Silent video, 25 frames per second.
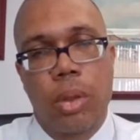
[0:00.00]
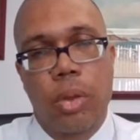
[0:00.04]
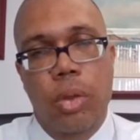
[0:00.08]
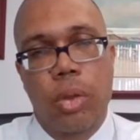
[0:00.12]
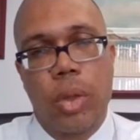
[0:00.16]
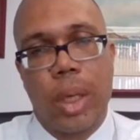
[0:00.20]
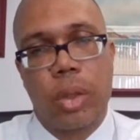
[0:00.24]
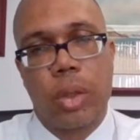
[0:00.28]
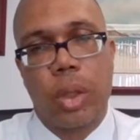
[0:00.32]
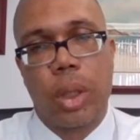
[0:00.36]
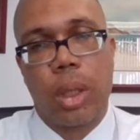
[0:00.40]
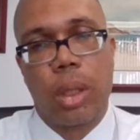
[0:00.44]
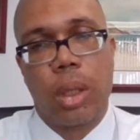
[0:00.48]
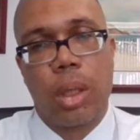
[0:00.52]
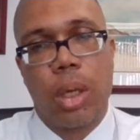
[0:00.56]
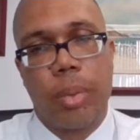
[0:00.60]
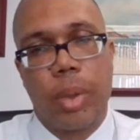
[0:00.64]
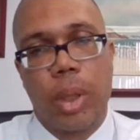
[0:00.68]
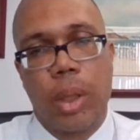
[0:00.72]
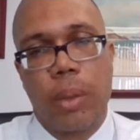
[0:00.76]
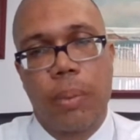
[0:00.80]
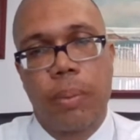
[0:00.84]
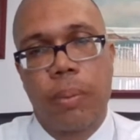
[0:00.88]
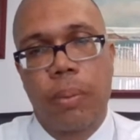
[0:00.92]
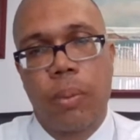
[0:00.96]
actually come
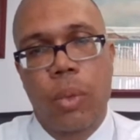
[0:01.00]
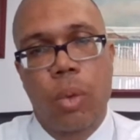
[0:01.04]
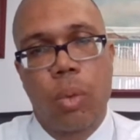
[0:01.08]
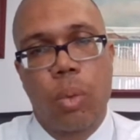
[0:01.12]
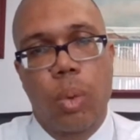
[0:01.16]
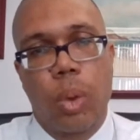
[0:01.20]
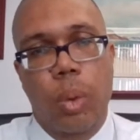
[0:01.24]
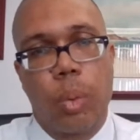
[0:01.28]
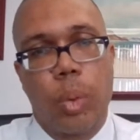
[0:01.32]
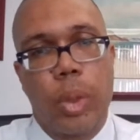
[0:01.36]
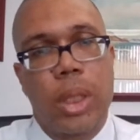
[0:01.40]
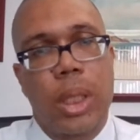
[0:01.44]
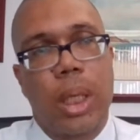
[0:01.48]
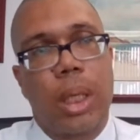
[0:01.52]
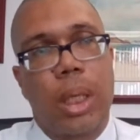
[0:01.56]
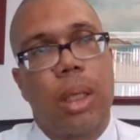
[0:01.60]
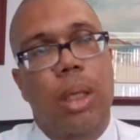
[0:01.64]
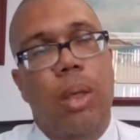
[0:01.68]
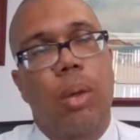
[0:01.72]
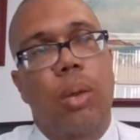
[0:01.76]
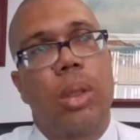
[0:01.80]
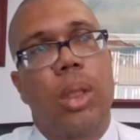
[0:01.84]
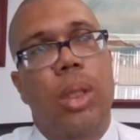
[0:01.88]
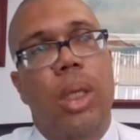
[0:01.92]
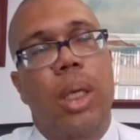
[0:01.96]
in when we send
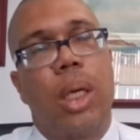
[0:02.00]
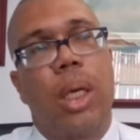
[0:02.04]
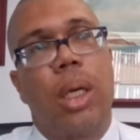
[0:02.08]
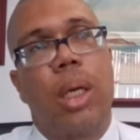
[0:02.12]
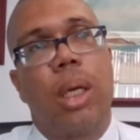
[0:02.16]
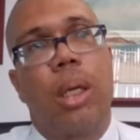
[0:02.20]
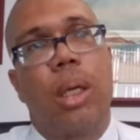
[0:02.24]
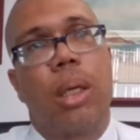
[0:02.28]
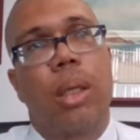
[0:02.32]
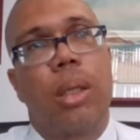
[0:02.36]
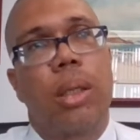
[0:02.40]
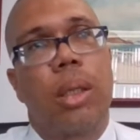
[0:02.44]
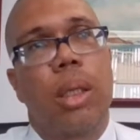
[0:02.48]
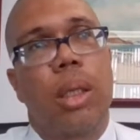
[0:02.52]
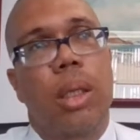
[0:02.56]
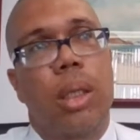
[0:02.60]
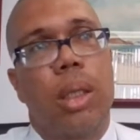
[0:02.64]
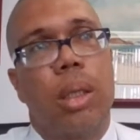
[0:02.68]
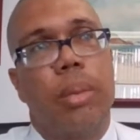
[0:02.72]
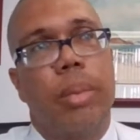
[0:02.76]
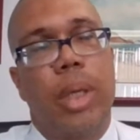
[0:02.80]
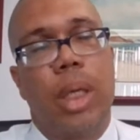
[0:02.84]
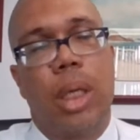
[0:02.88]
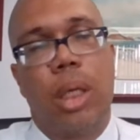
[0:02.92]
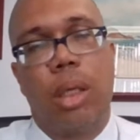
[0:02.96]
out the
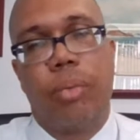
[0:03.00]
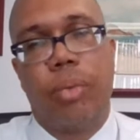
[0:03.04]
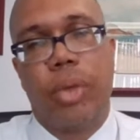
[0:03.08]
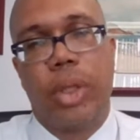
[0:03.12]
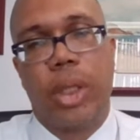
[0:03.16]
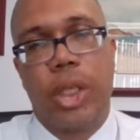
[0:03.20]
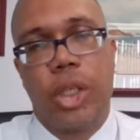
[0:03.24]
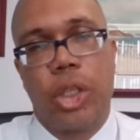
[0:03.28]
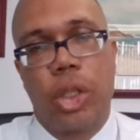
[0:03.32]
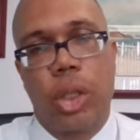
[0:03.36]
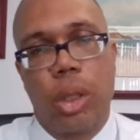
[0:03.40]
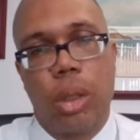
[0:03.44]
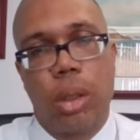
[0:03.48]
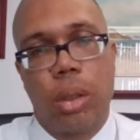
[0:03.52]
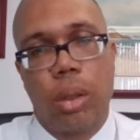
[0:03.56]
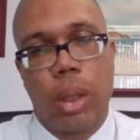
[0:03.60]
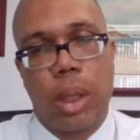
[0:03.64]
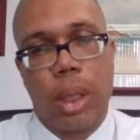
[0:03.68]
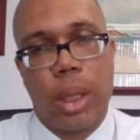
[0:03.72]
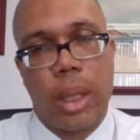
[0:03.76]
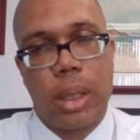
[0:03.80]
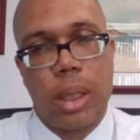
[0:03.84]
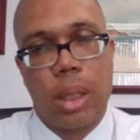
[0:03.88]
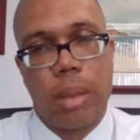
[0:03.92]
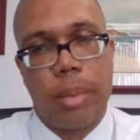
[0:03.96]
email invitation or the
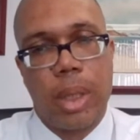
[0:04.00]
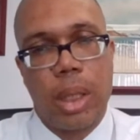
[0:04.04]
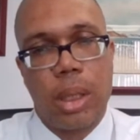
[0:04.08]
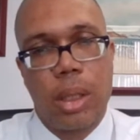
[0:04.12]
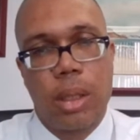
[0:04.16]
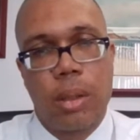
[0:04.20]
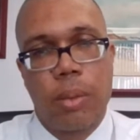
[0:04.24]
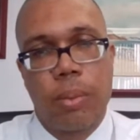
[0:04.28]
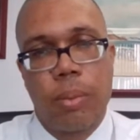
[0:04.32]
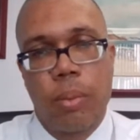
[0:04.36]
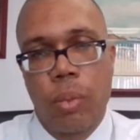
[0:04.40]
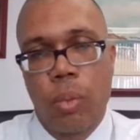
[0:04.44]
SMS,